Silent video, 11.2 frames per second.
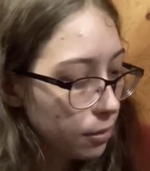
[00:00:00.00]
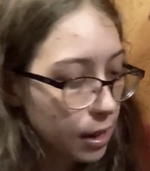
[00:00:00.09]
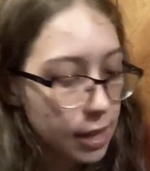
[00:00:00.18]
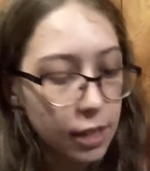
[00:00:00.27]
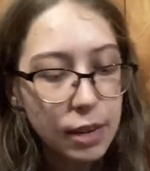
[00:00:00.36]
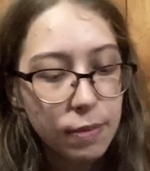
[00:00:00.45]

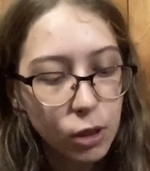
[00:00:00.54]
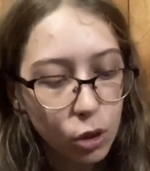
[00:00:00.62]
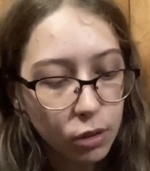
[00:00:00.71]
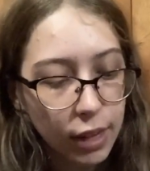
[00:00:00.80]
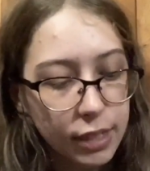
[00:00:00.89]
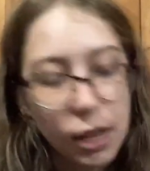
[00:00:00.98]
It doesn't even look
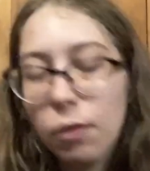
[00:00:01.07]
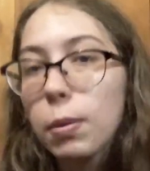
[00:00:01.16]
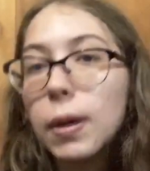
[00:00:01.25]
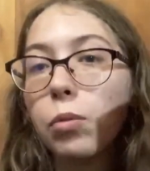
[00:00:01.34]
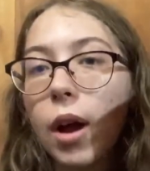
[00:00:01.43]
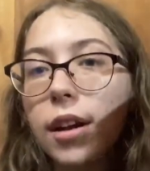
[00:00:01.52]
like it's ever
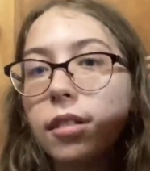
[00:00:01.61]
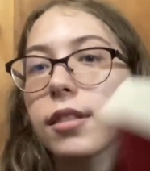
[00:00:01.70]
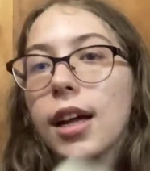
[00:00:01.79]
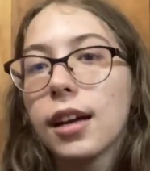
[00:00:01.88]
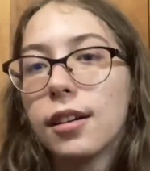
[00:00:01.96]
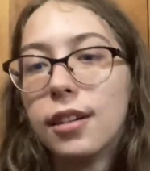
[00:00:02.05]
been read.
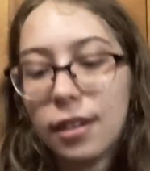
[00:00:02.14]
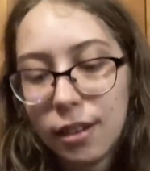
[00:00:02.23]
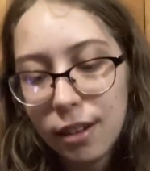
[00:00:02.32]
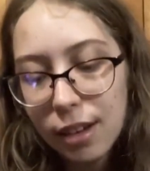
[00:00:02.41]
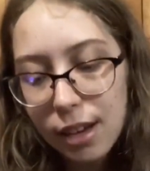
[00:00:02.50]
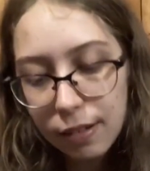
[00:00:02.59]
Like,
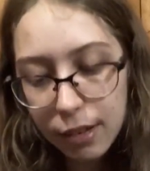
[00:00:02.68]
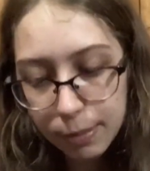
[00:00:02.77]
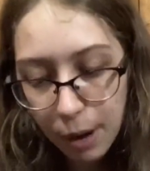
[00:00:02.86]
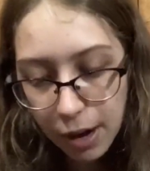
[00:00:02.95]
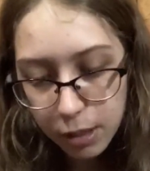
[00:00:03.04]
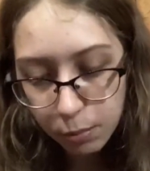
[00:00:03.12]
the
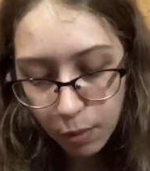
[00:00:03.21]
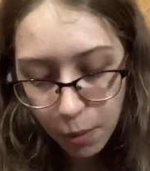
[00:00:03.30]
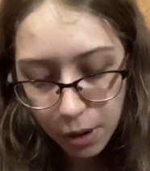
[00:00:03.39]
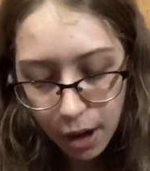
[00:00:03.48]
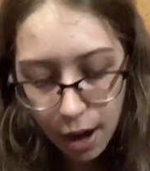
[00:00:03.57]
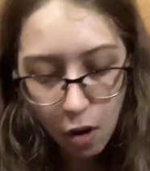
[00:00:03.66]
spine isn't
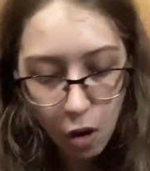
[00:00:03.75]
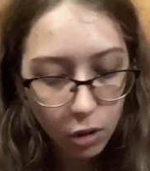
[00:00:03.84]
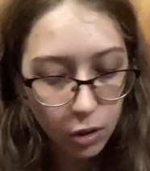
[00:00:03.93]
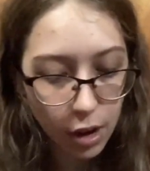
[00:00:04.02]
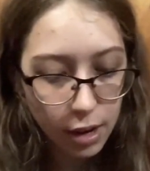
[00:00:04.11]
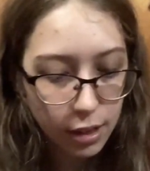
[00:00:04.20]
broken at all
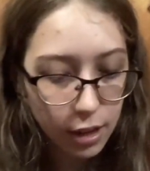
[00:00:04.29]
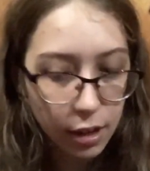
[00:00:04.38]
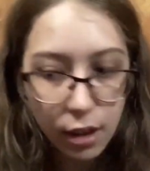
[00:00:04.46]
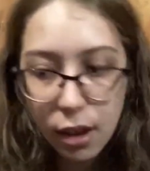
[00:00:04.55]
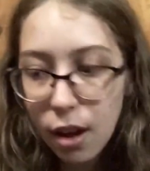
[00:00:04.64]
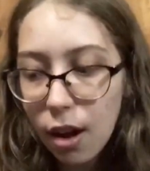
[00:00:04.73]
or anything.
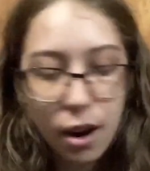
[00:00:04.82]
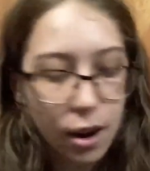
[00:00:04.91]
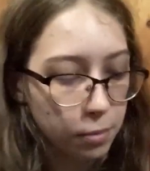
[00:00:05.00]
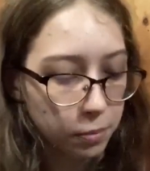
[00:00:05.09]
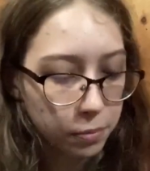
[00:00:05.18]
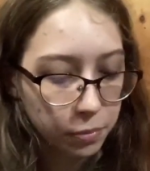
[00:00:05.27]

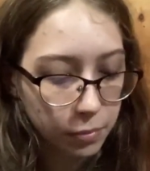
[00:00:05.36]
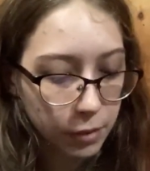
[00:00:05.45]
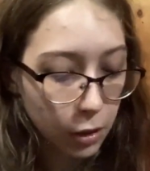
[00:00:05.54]
The